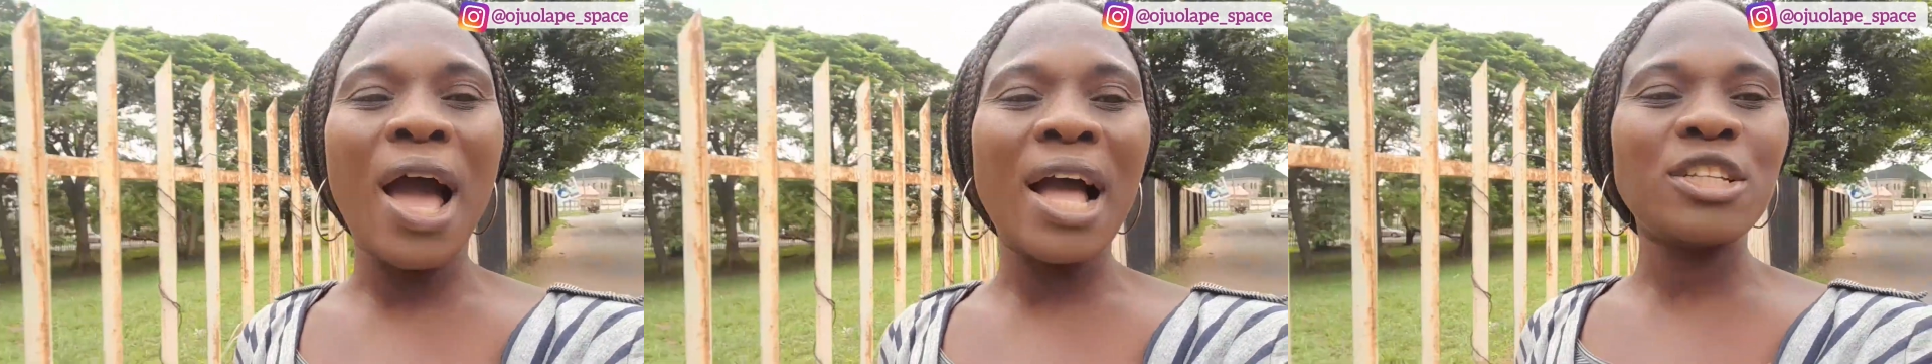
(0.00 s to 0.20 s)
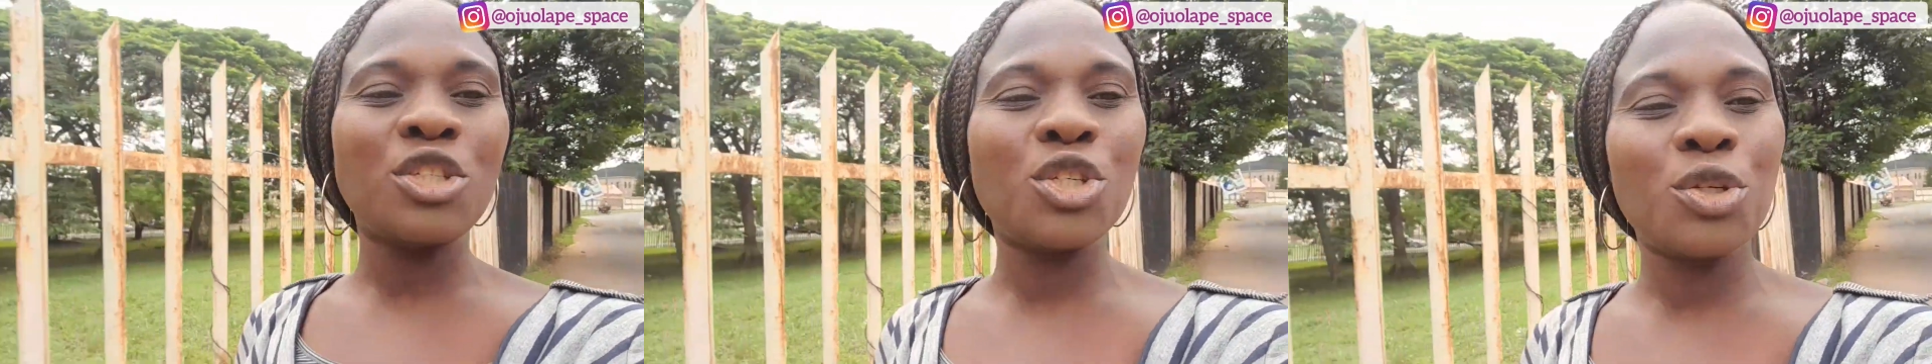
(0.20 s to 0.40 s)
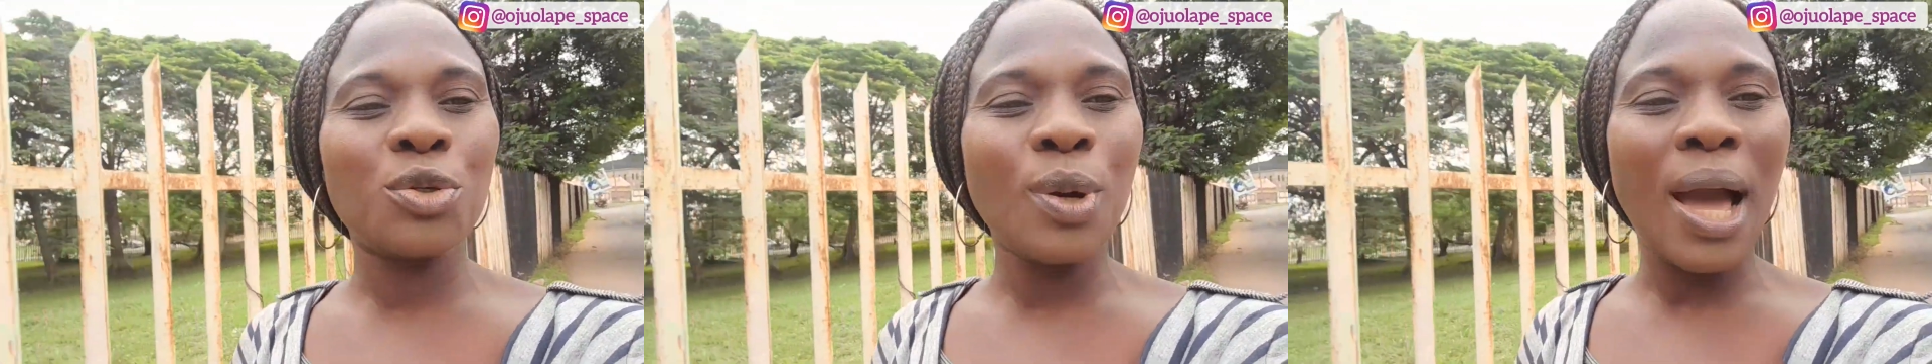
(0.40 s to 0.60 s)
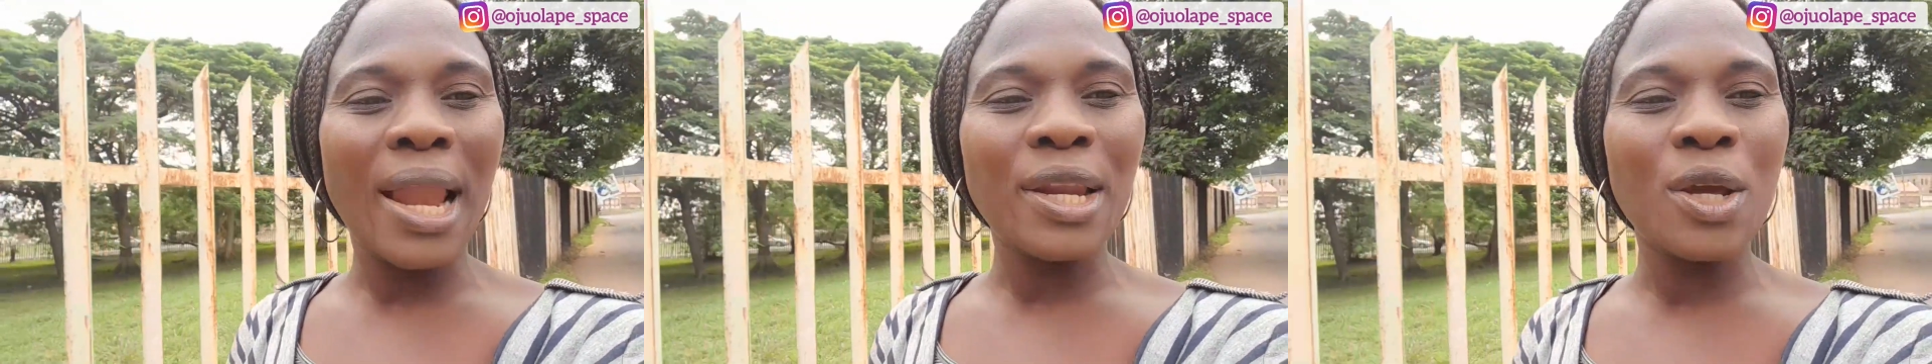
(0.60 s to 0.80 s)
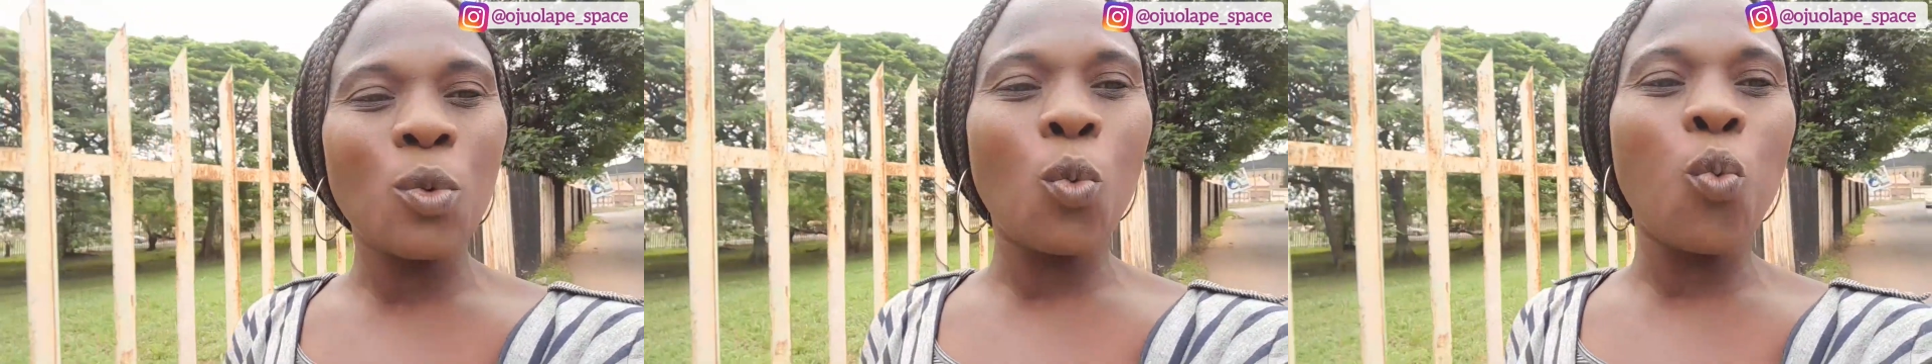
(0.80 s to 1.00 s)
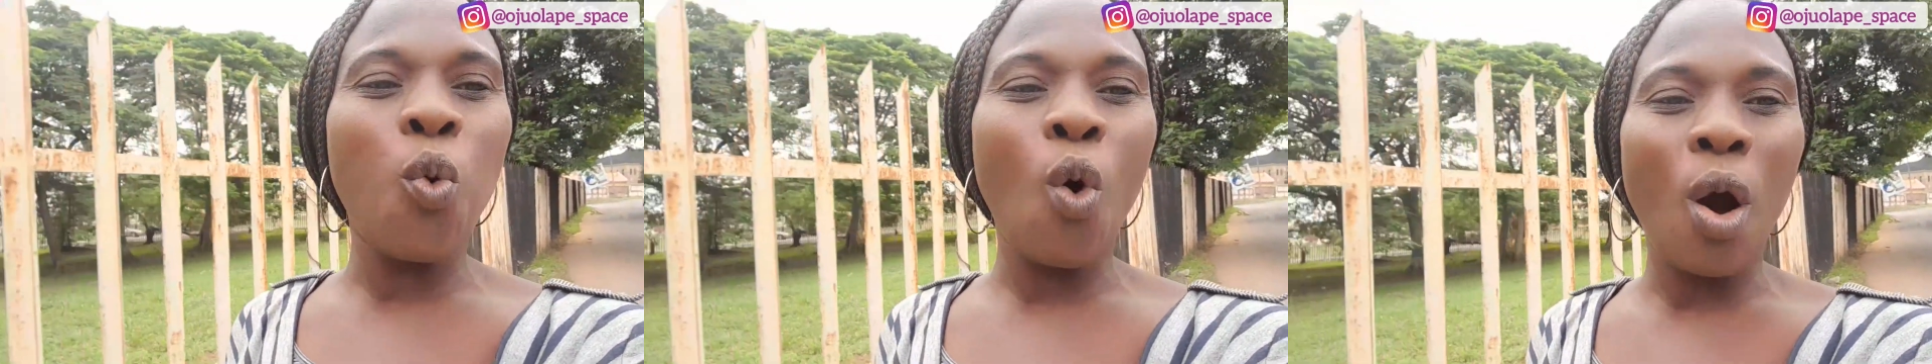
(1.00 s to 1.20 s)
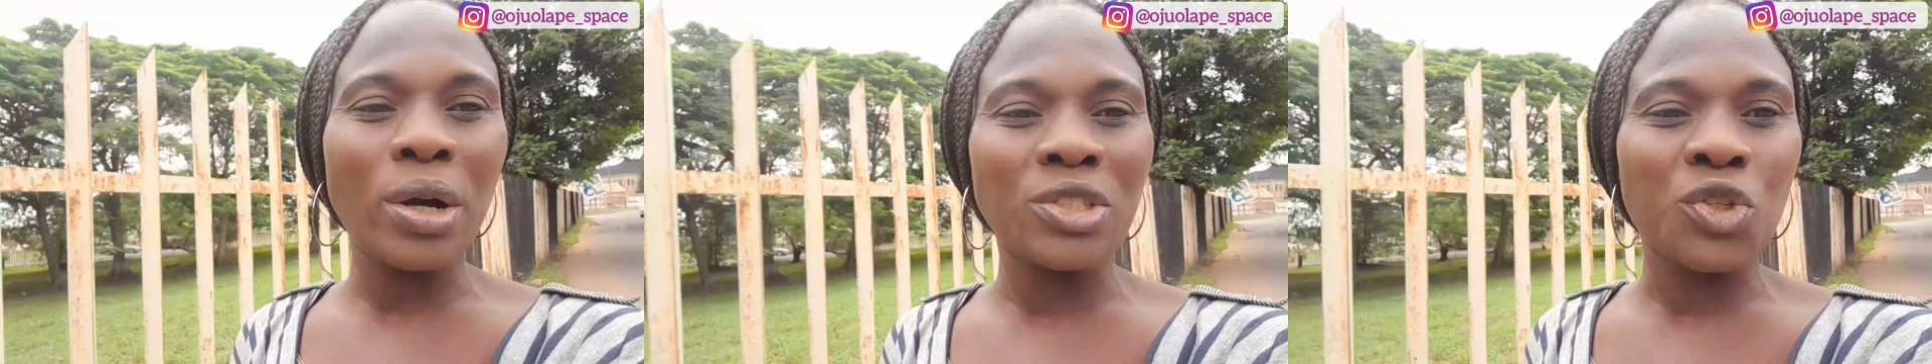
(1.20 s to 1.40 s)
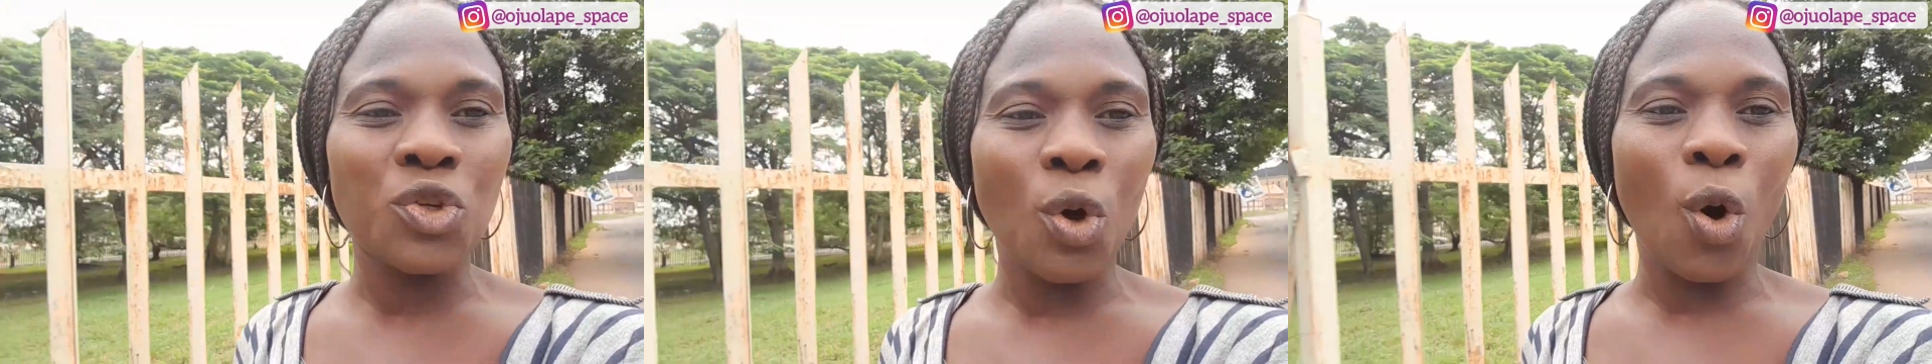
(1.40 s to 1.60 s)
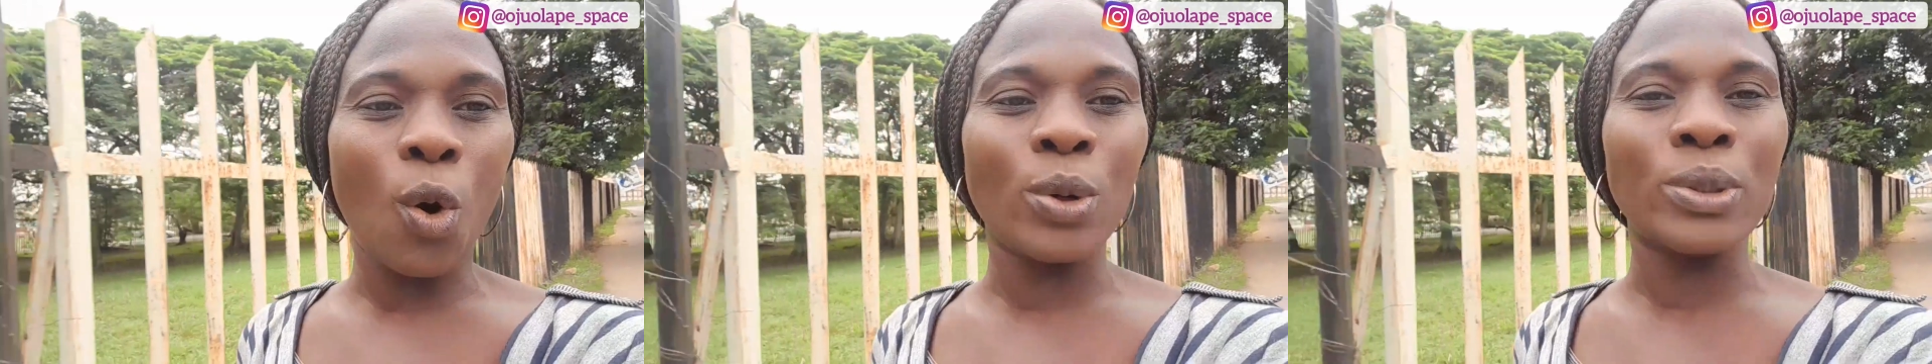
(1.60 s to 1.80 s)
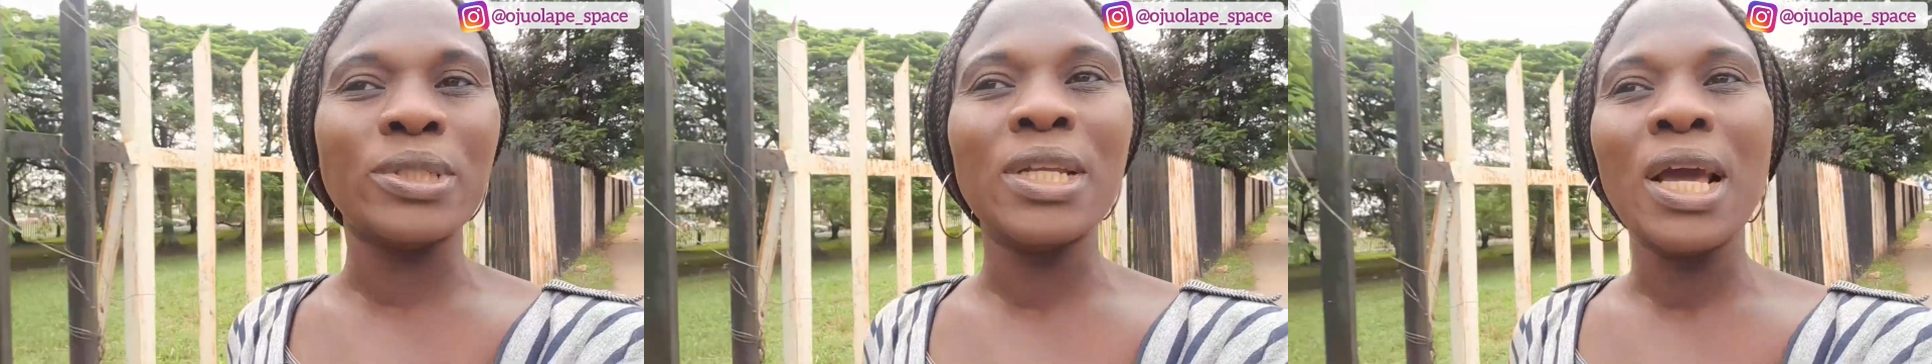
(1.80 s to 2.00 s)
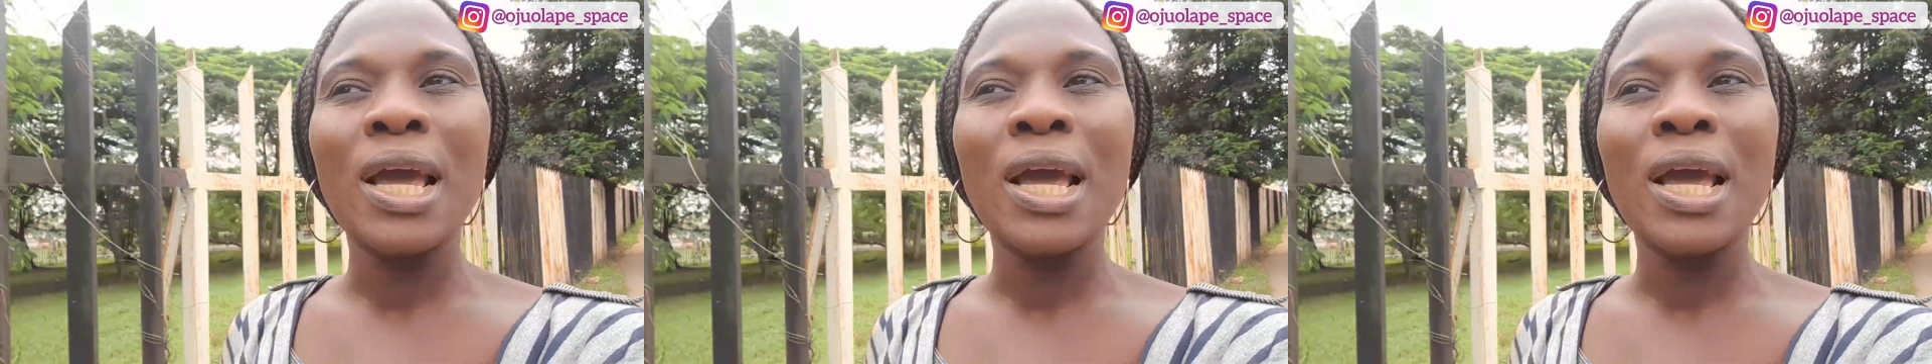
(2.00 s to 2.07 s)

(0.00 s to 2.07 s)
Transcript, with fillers: actually worked on